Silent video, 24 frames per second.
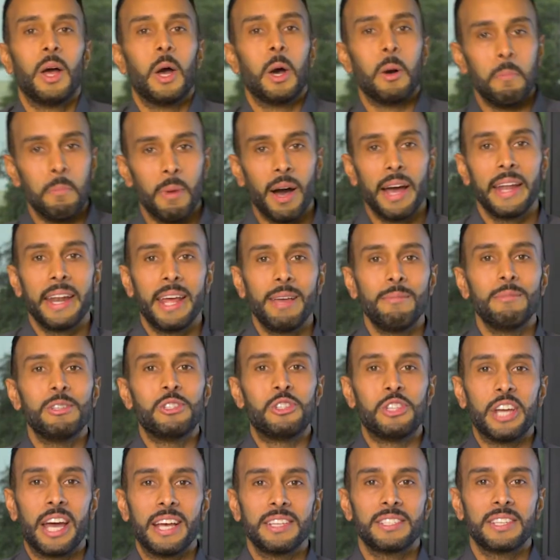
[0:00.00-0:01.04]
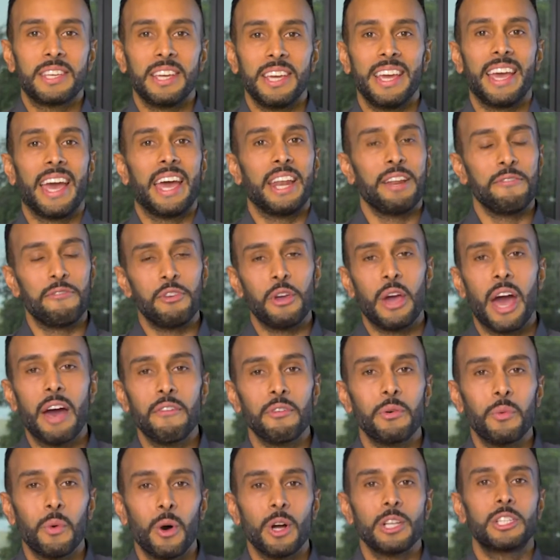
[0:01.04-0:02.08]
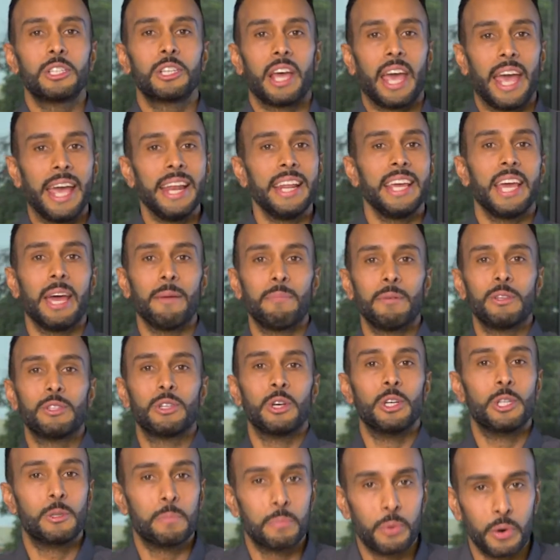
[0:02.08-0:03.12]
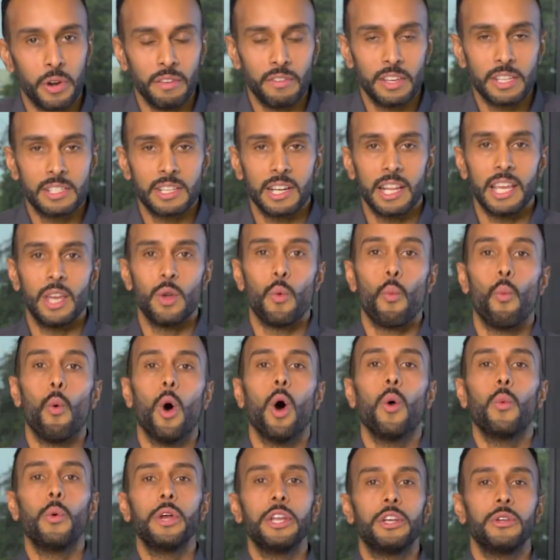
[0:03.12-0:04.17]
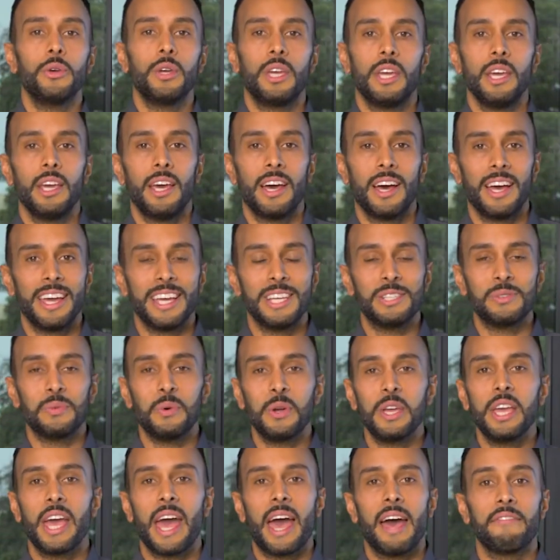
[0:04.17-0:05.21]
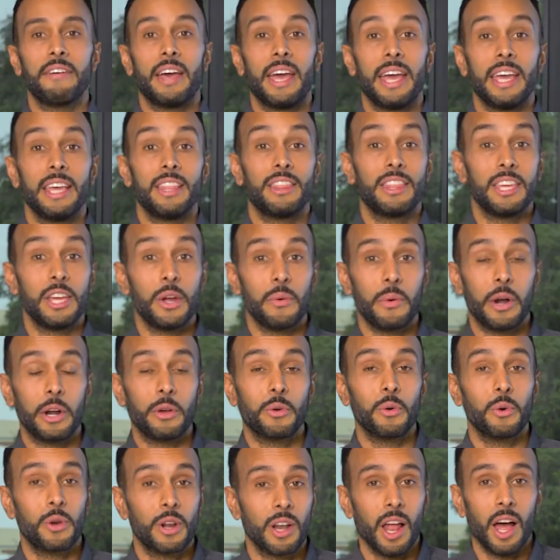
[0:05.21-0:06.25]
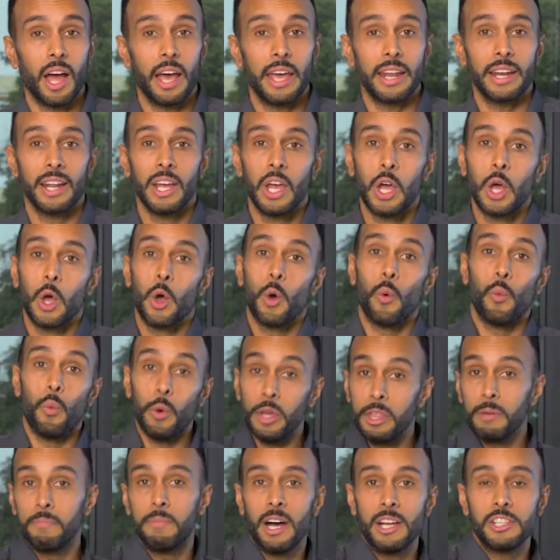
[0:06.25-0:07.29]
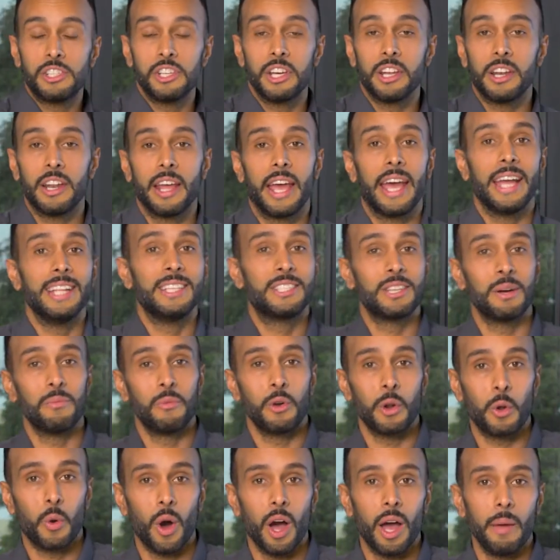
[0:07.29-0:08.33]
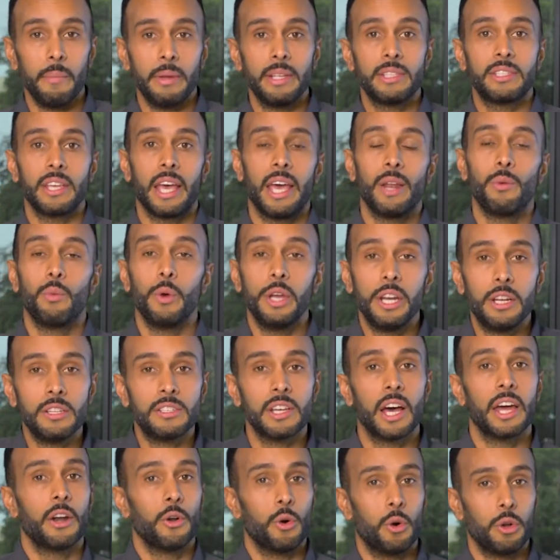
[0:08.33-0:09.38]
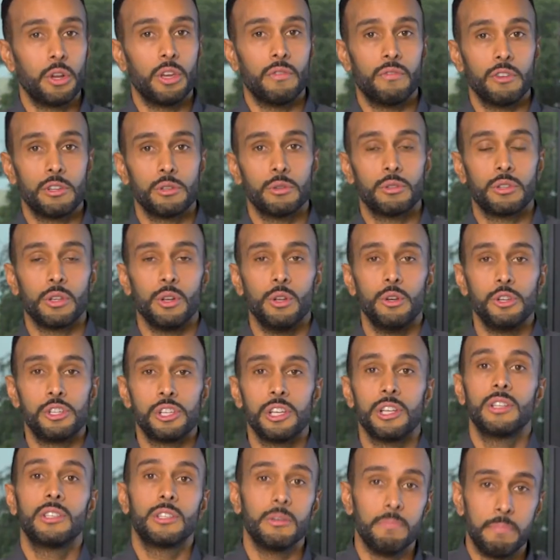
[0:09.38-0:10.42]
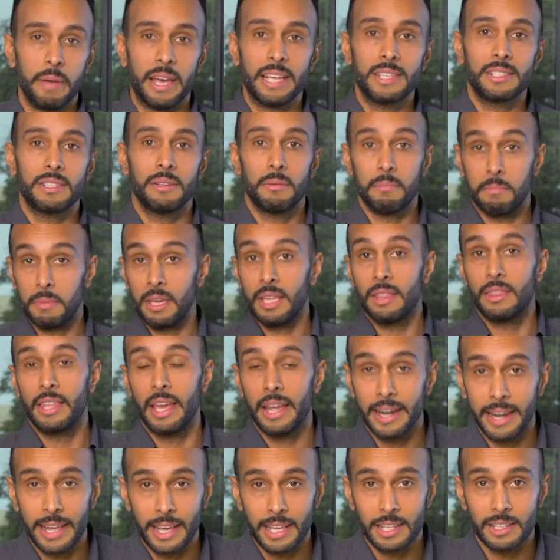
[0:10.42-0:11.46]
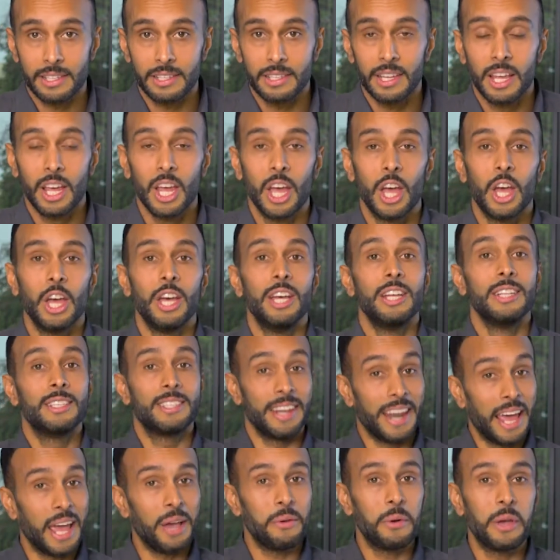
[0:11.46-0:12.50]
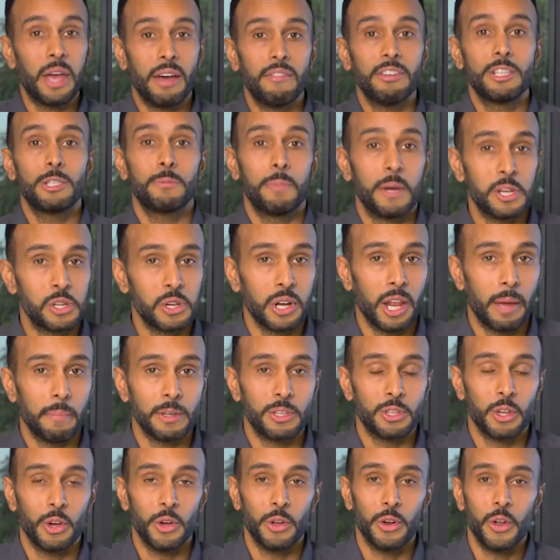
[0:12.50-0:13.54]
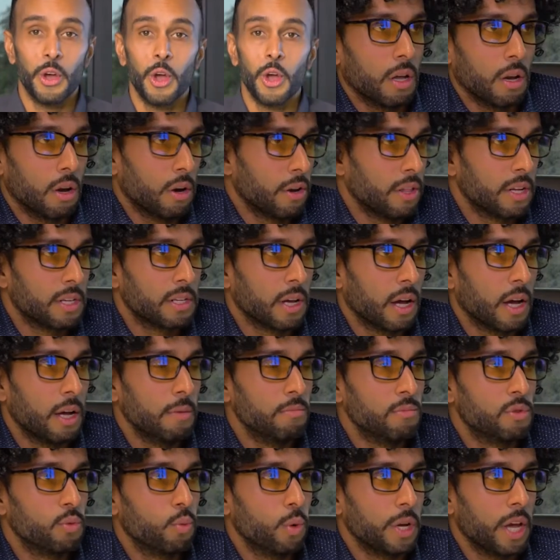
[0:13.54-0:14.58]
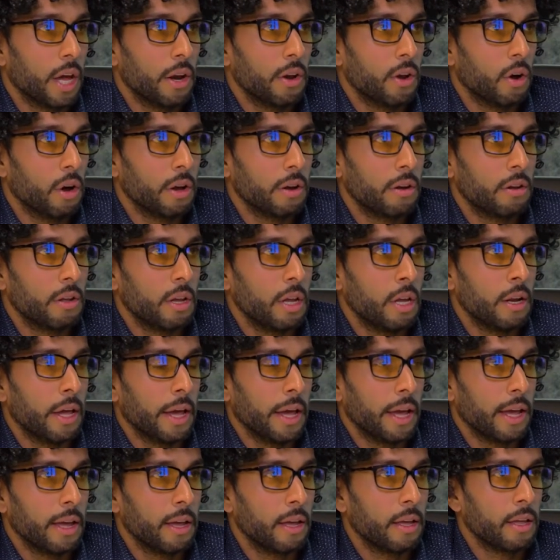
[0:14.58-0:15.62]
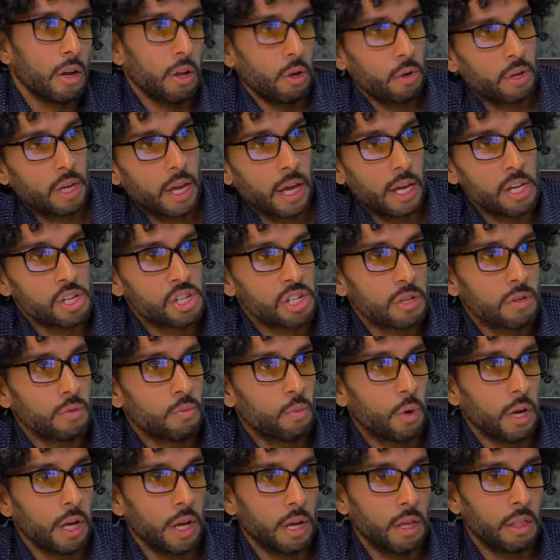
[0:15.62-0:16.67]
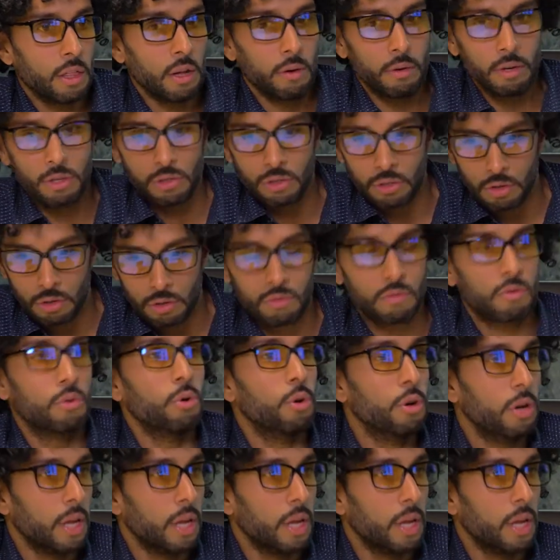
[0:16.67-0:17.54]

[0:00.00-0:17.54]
My name is Jasky, and if you haven't watched any episodes previously, what we do here is we have a theoretical client with a budget and some requirements, and we design an audiovisual solution to best meet their needs. Today we have a special episode. We have a theoretical client called Gurkaran who is going to be